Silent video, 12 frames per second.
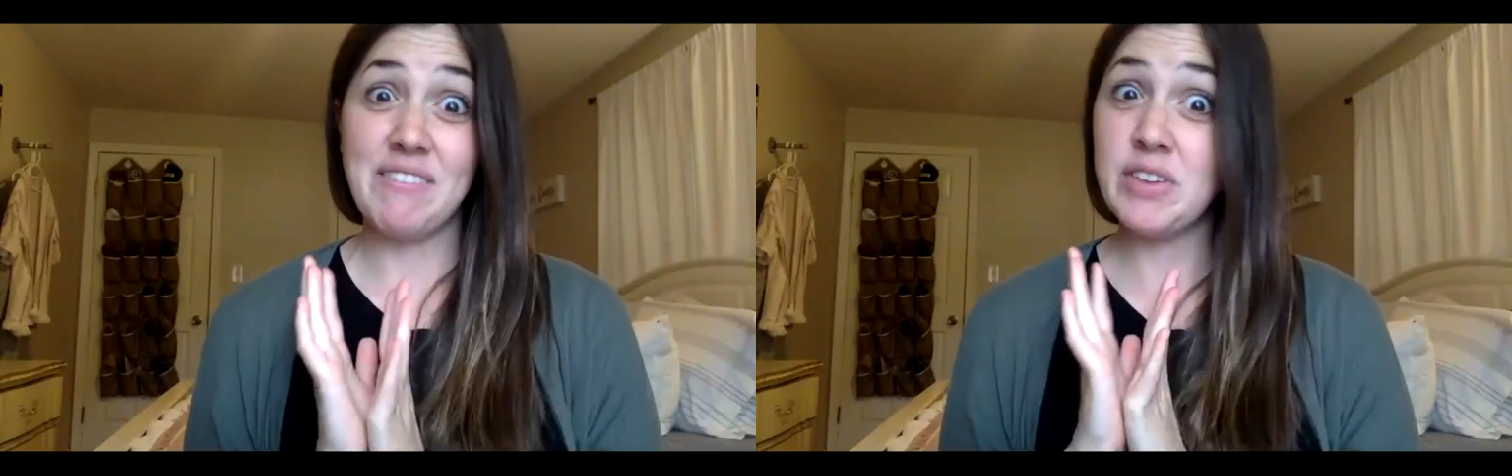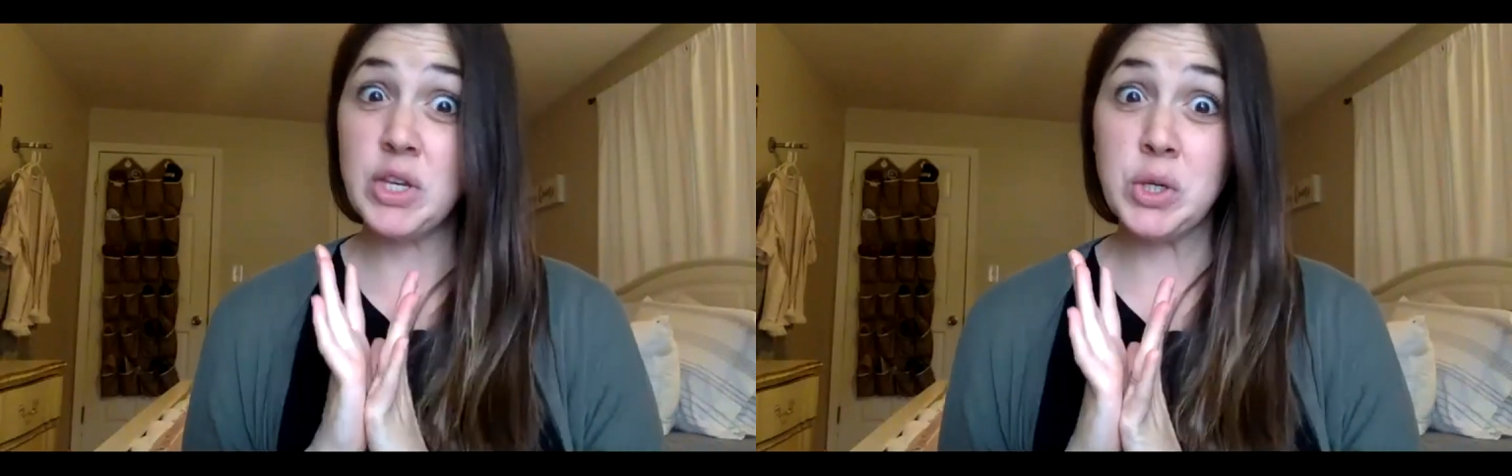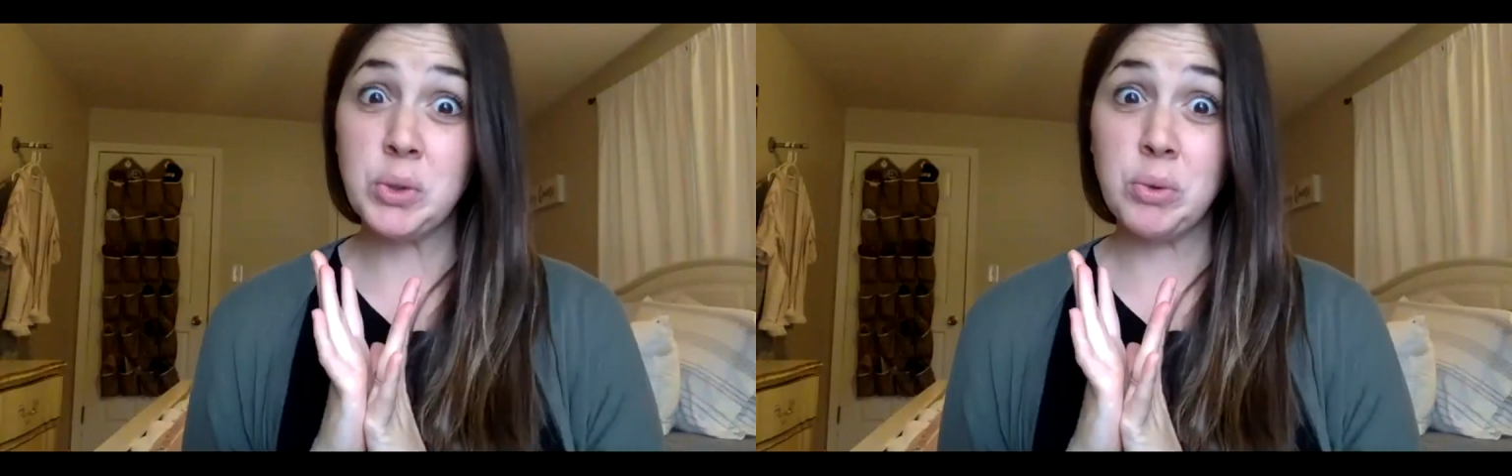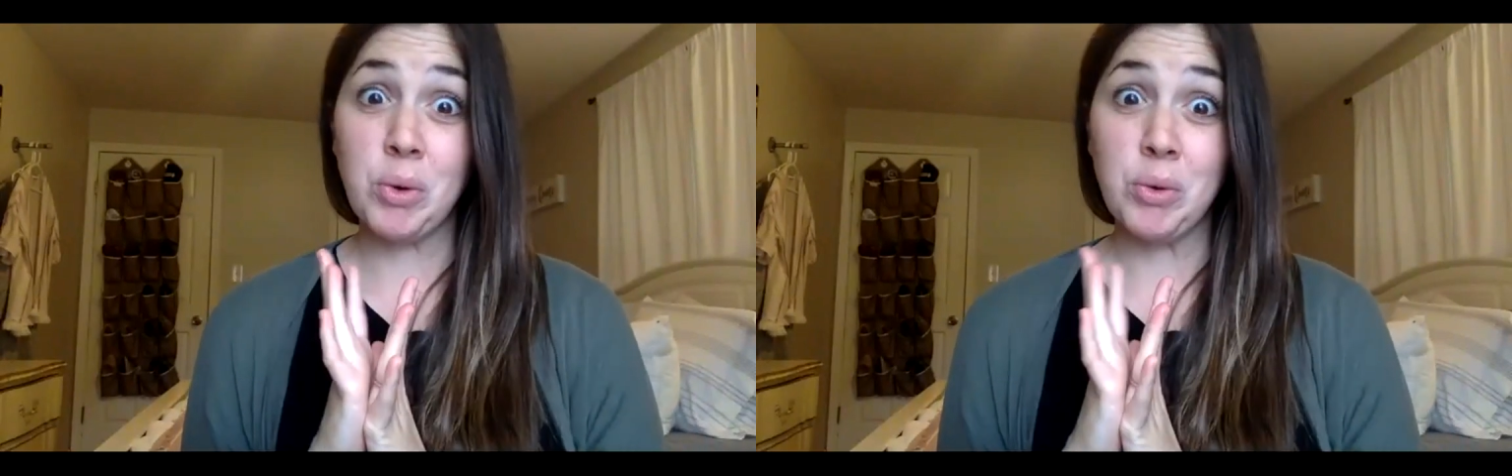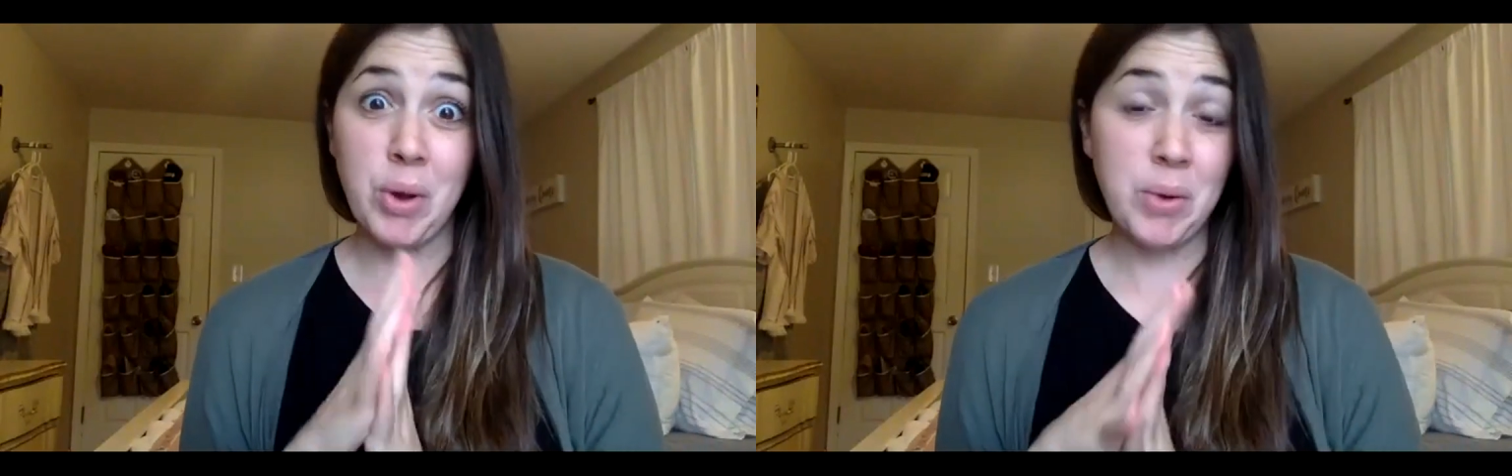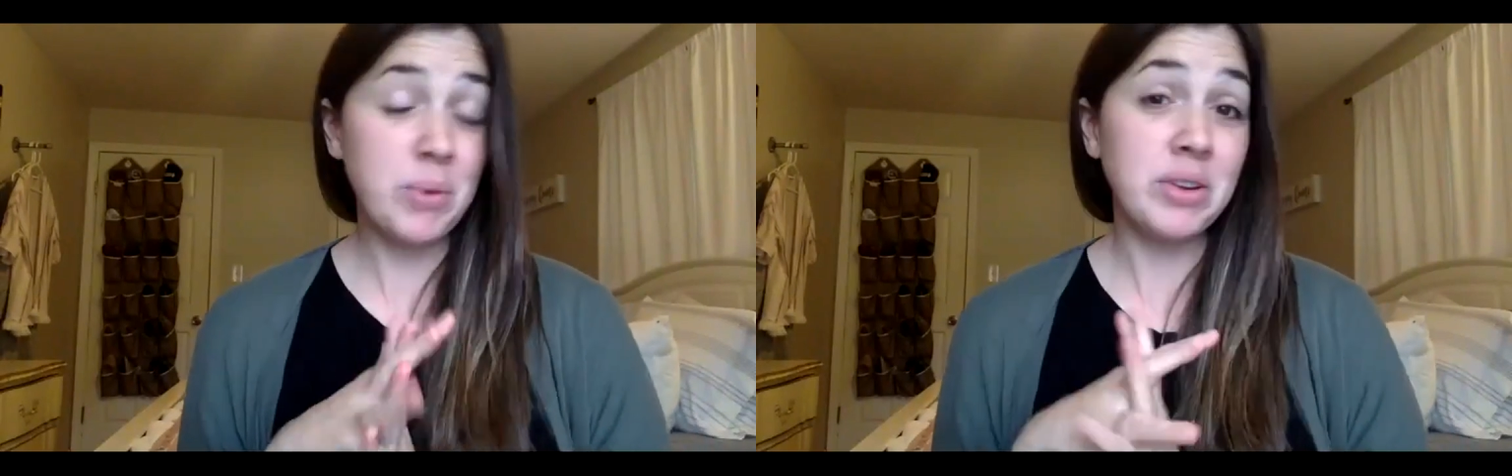you
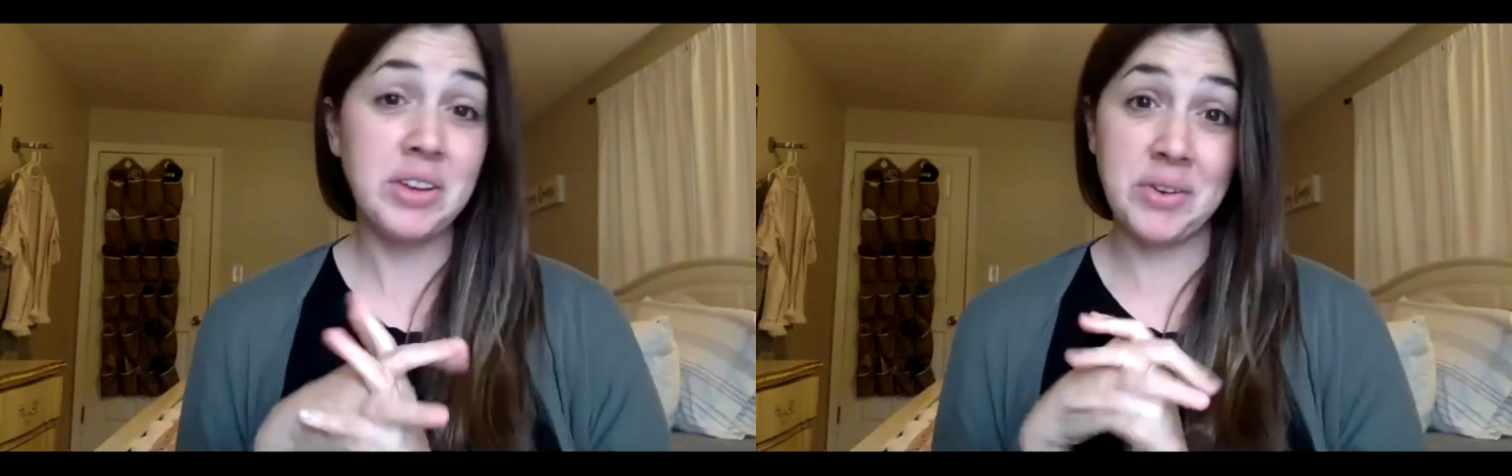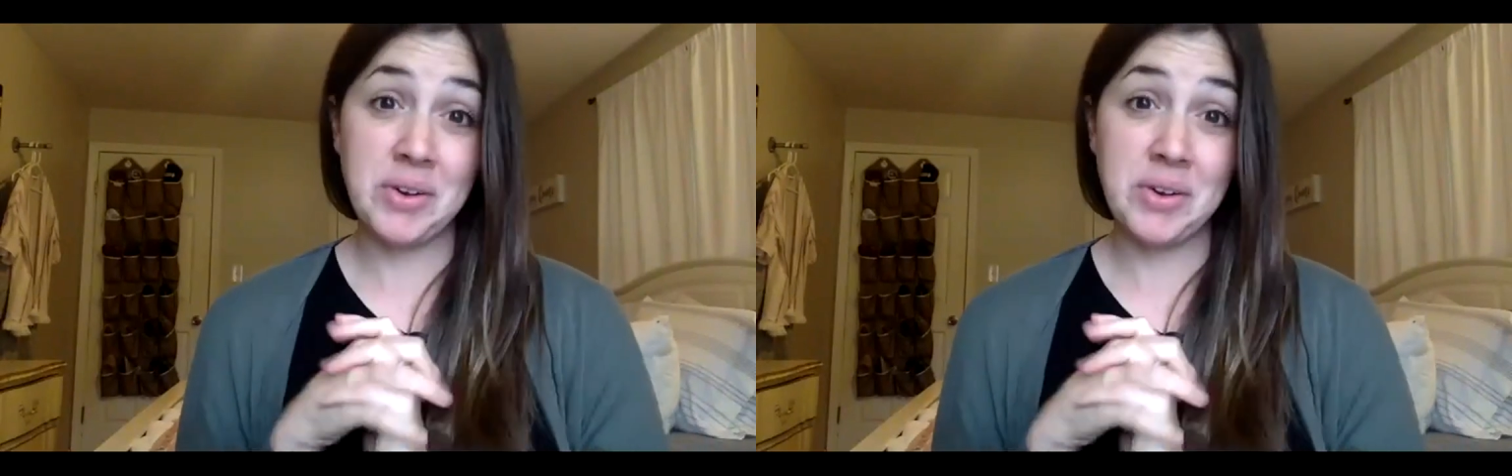wrote your